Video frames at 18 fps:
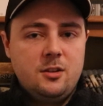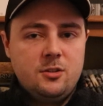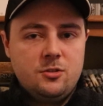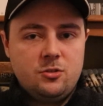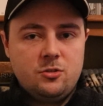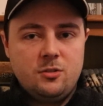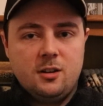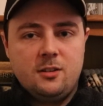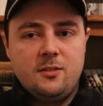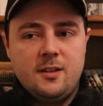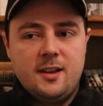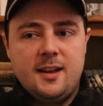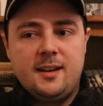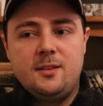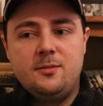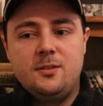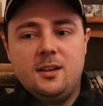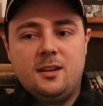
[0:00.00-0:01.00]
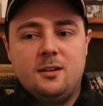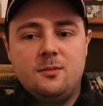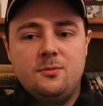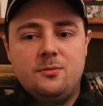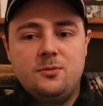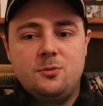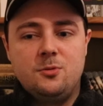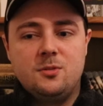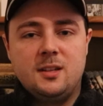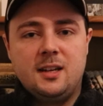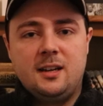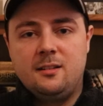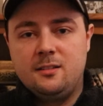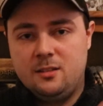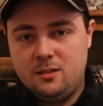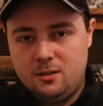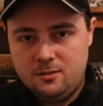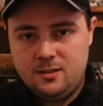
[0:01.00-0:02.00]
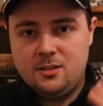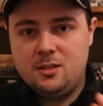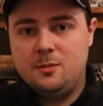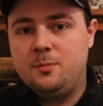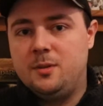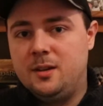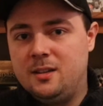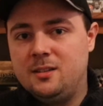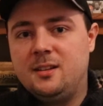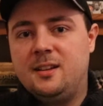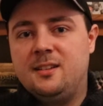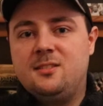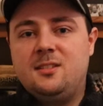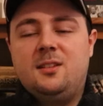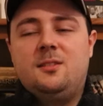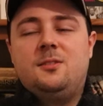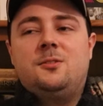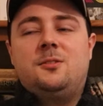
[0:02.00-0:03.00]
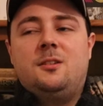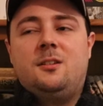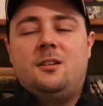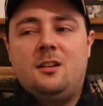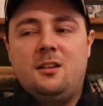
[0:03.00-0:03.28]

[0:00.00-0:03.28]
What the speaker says: struck there, and he kind of falls down and, you know, disappears in that sense.